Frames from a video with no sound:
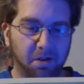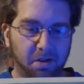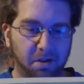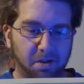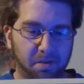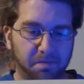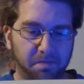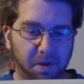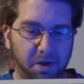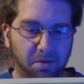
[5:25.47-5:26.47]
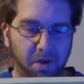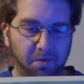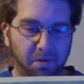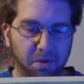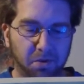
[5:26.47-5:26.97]
I do
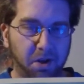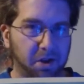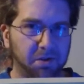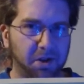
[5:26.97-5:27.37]
have a few titles.